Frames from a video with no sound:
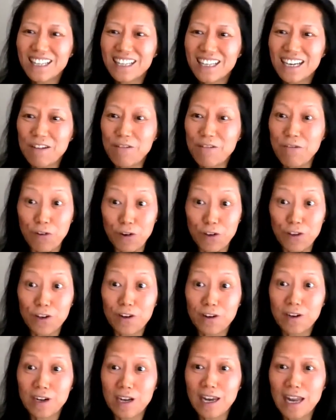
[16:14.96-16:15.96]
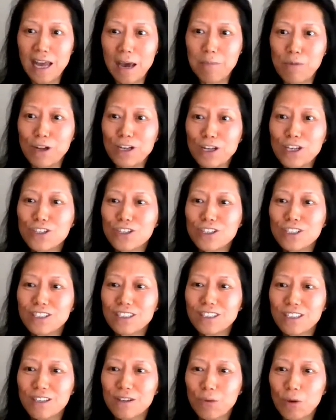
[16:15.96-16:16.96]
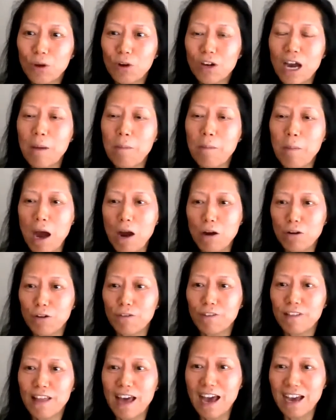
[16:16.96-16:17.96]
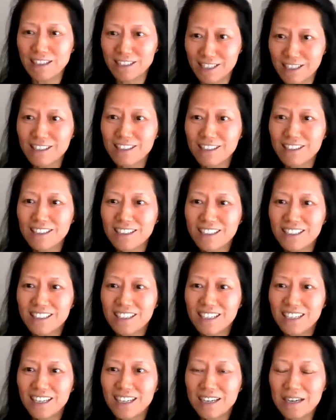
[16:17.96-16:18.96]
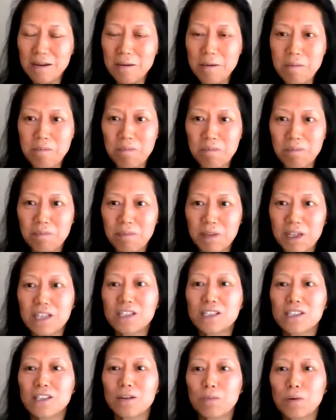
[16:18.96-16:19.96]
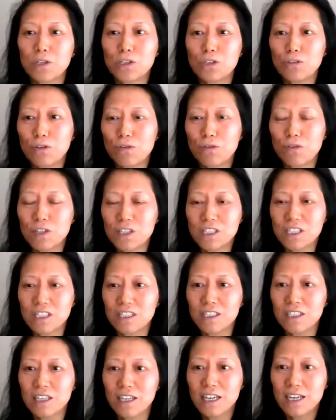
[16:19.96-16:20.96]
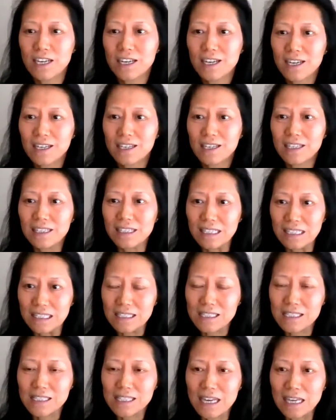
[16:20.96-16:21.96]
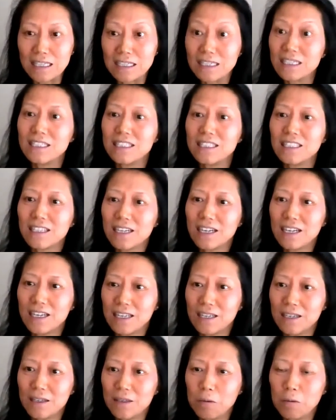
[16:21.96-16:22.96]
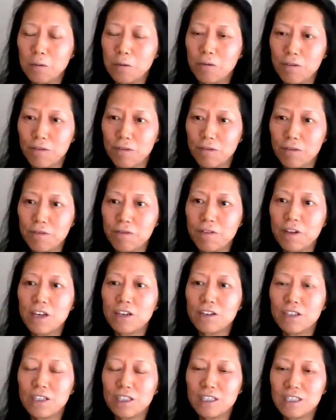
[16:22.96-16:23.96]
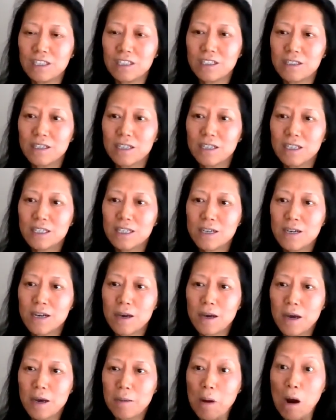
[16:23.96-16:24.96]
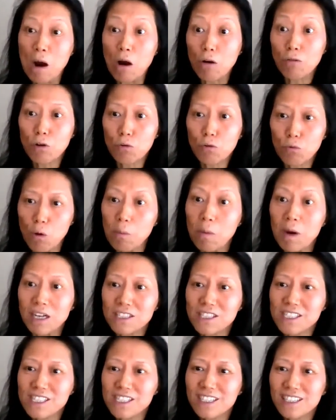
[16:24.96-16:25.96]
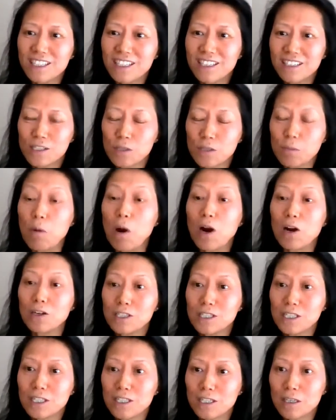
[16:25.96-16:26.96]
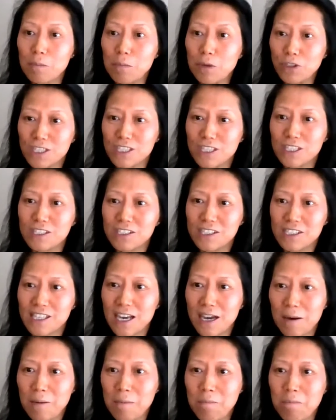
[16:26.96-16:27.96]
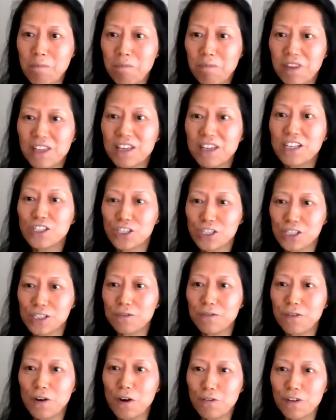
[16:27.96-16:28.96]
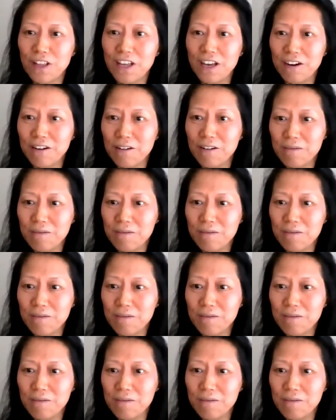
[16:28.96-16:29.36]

further collaboration will come out of that, because the Purdue University is leading a very powerful, robust, smart communities initiative over there.